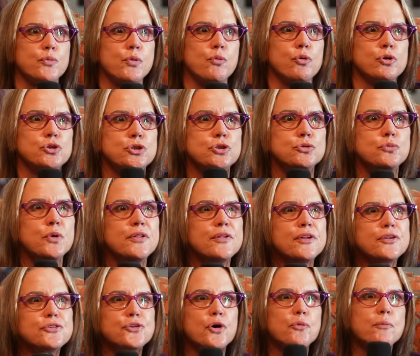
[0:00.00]
We want you to win
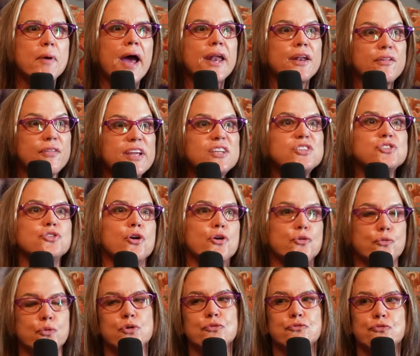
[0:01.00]
this so bad." And they
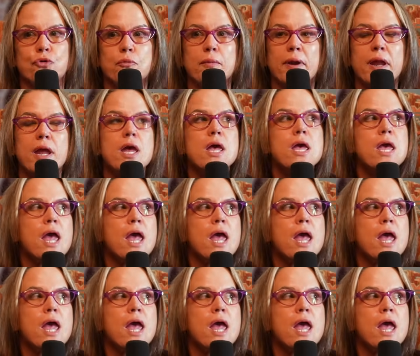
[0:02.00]
started rooting for me.